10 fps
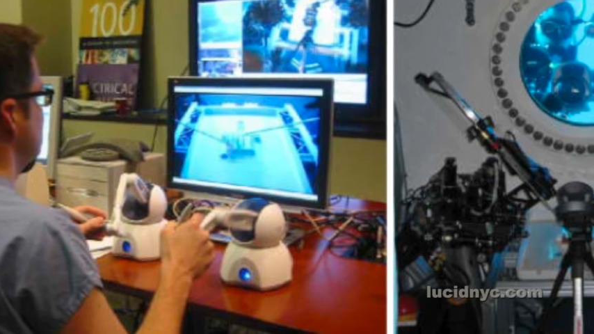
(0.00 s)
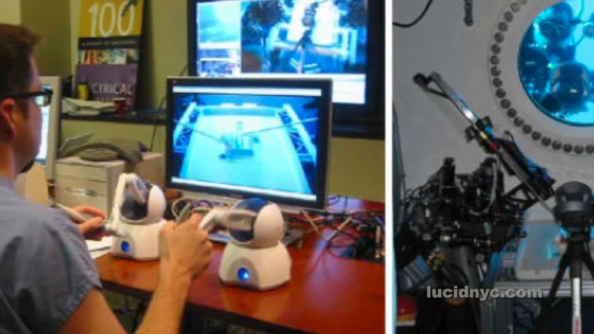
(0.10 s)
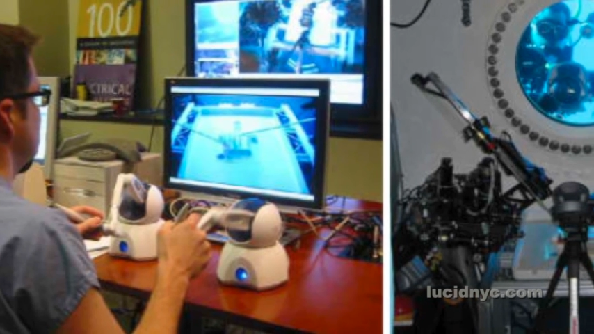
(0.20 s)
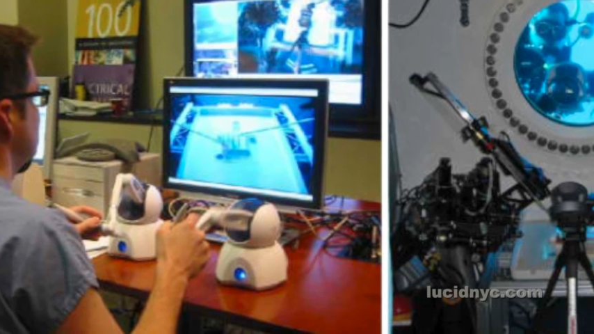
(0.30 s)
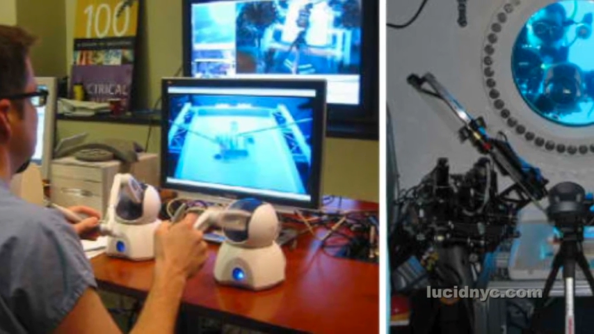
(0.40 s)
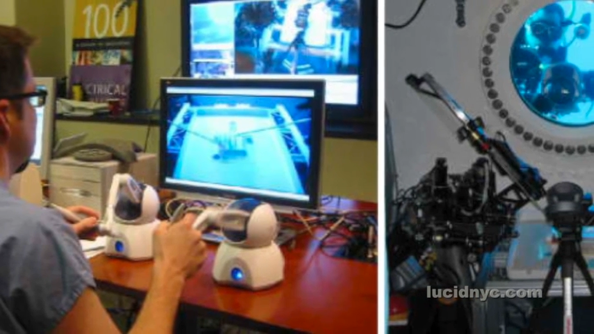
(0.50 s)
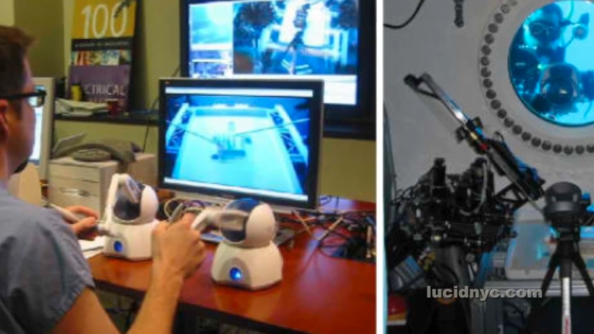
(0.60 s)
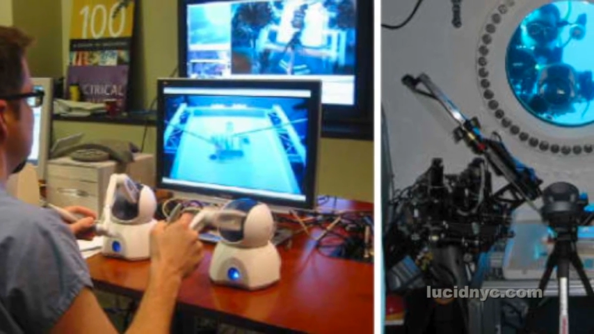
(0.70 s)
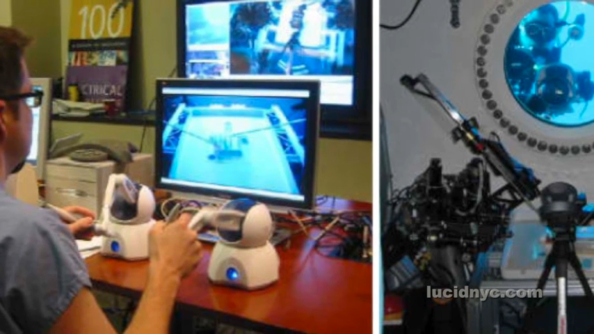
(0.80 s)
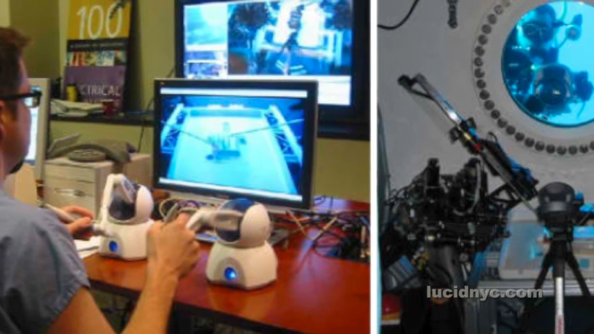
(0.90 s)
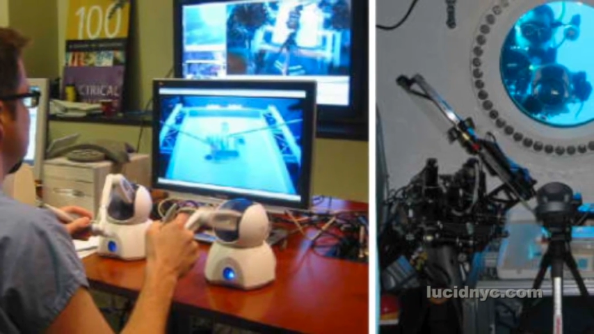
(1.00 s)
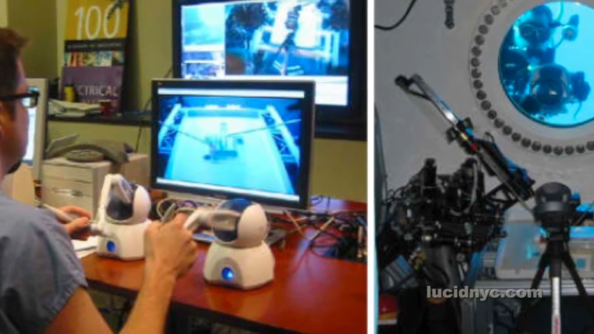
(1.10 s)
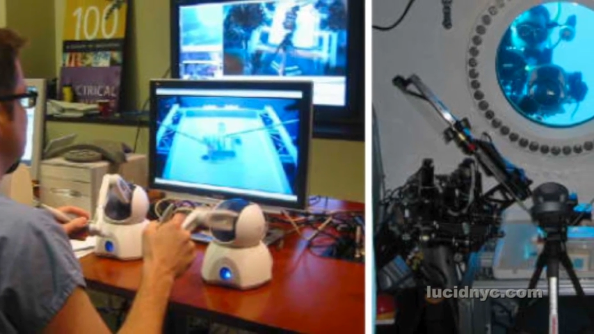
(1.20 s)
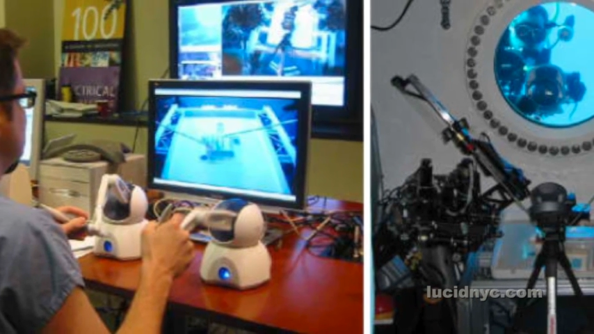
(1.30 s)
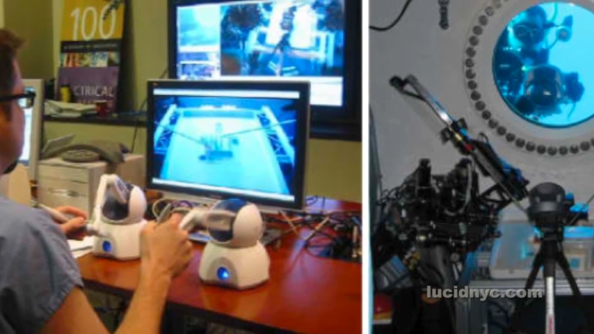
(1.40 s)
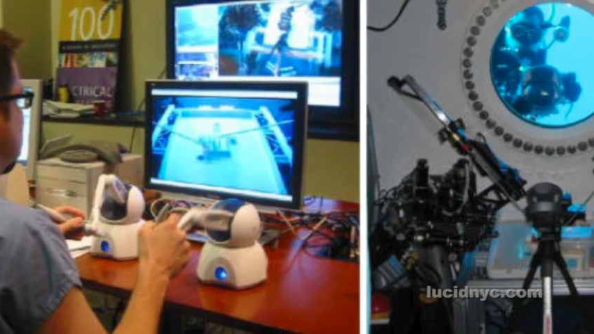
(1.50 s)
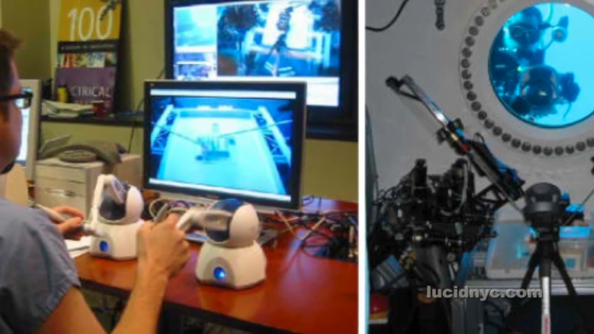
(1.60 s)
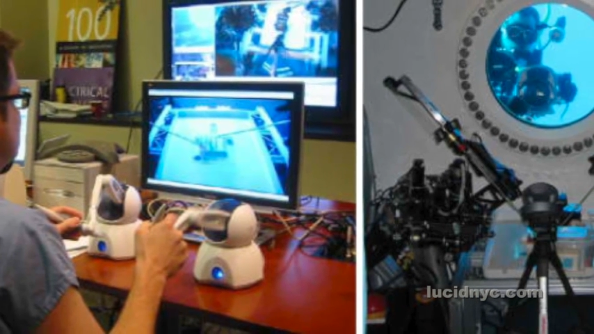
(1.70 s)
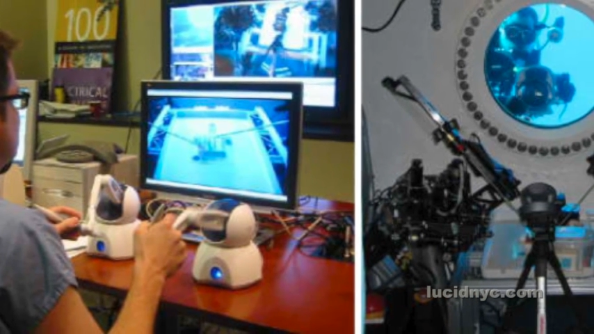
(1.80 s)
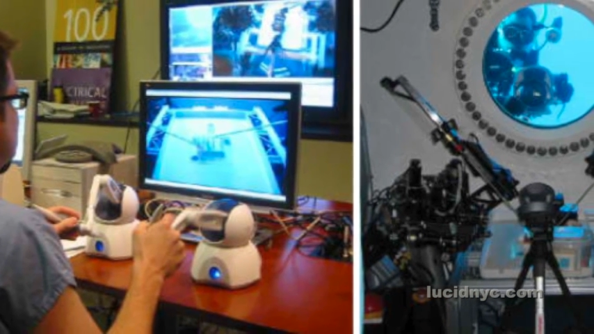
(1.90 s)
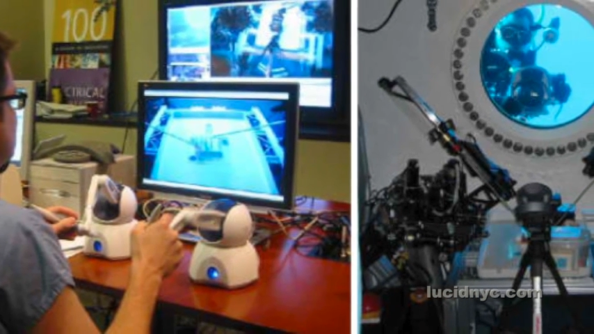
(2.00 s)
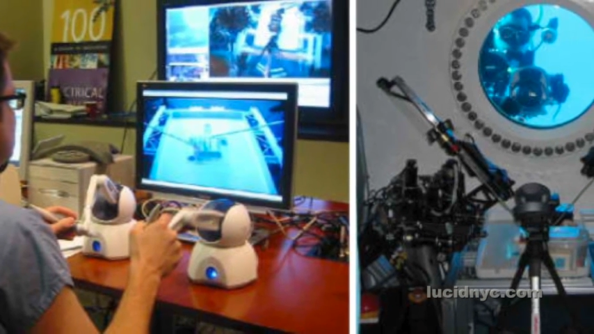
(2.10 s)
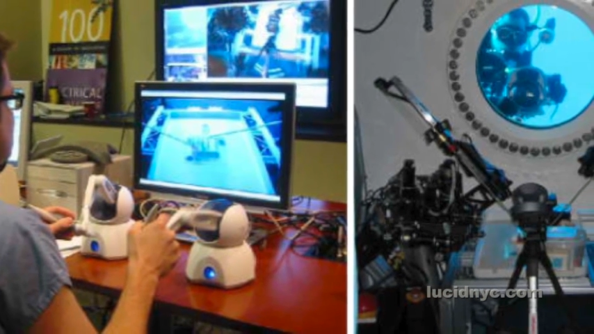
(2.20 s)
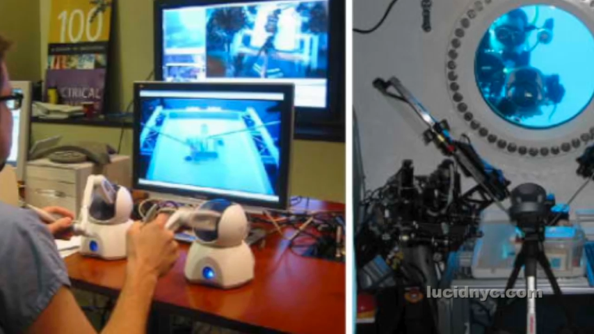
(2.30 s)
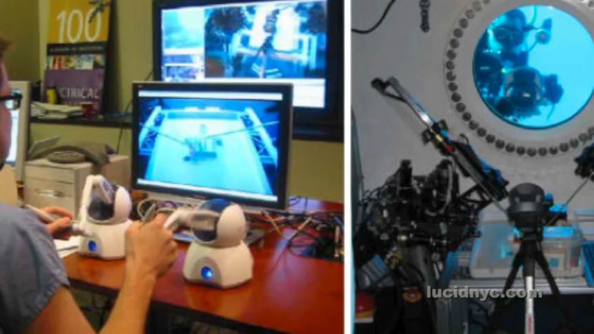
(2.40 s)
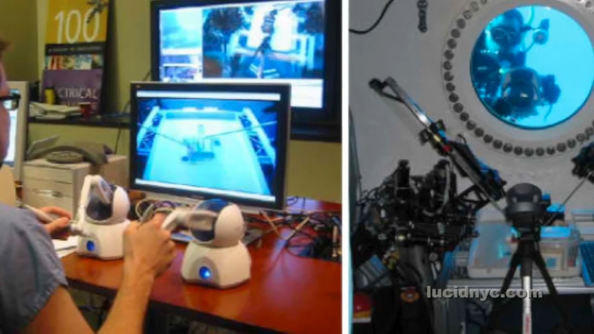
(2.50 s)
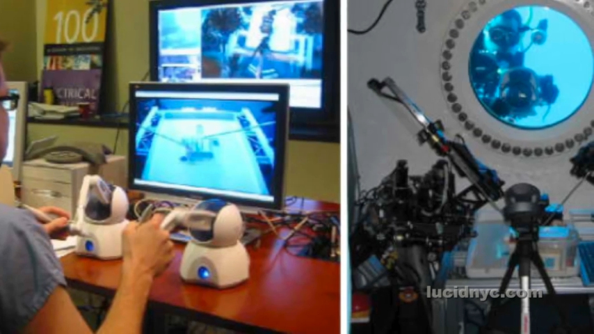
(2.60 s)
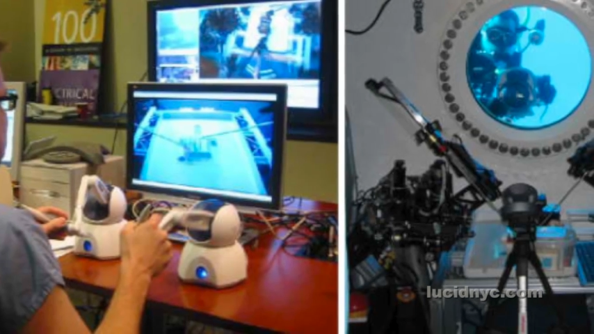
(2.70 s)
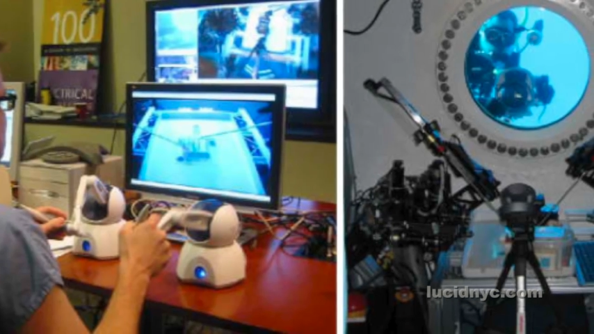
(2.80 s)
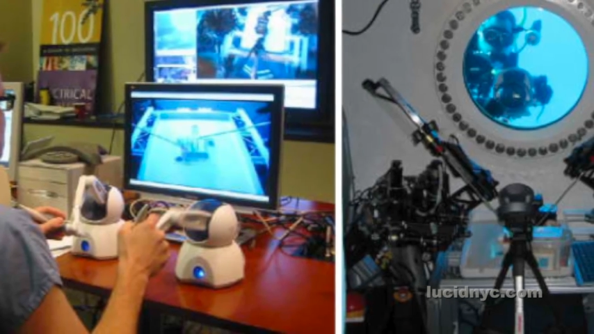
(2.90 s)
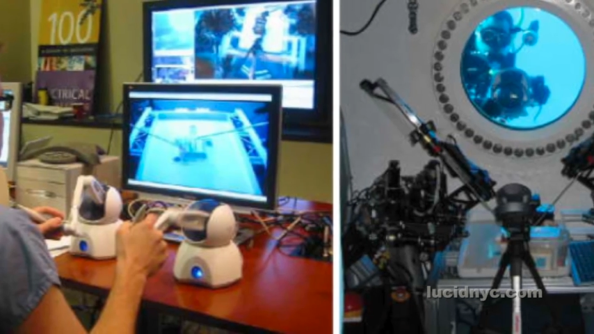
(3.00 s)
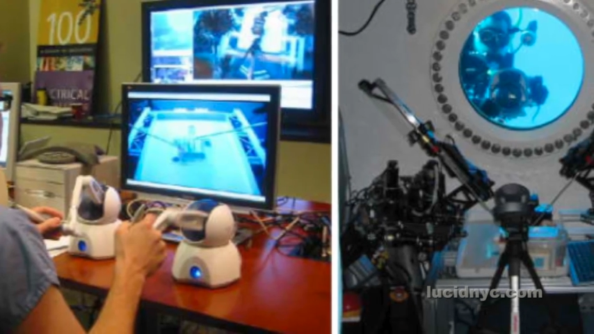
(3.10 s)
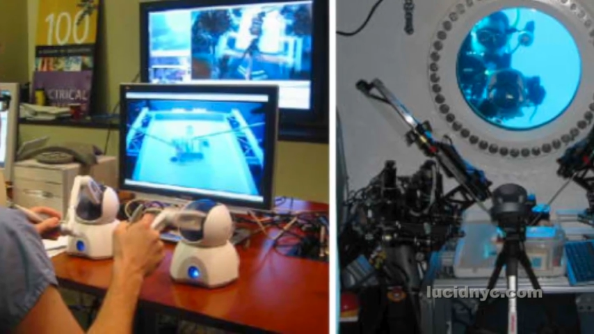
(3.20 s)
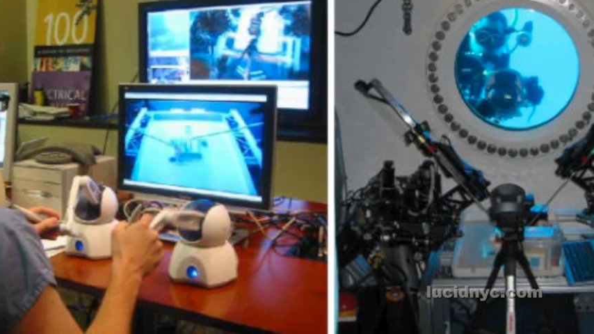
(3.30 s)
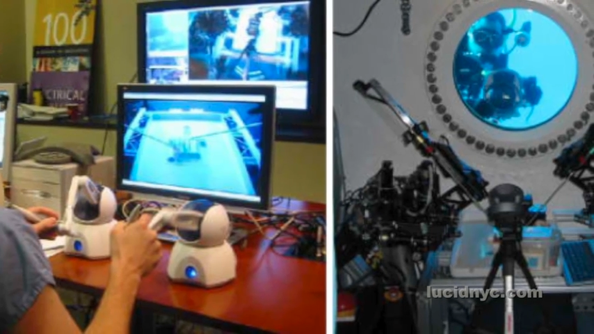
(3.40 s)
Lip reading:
[unreadable: no face in view]